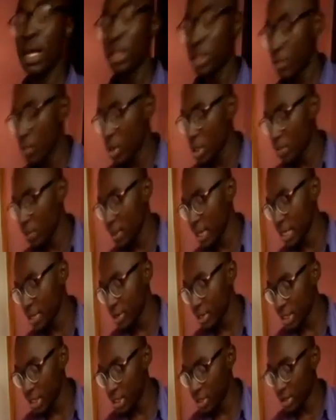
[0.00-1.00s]
So
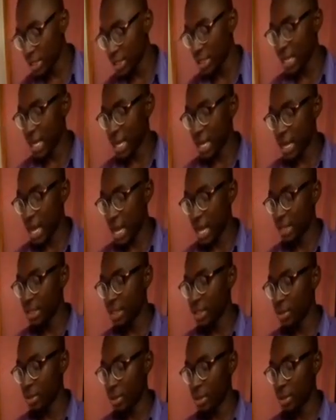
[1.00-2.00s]
multiplication is just like
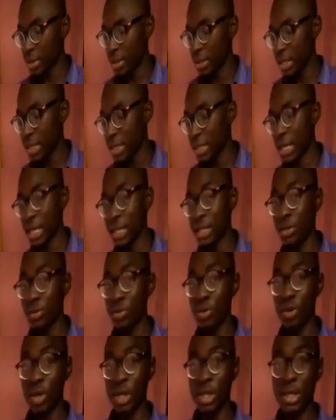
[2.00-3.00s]
addition, in that
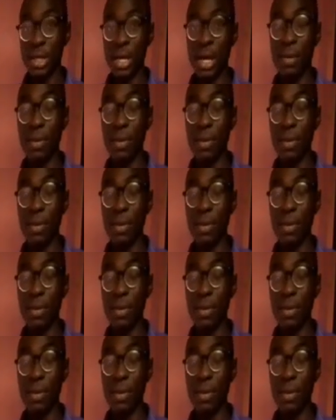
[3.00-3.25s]
you just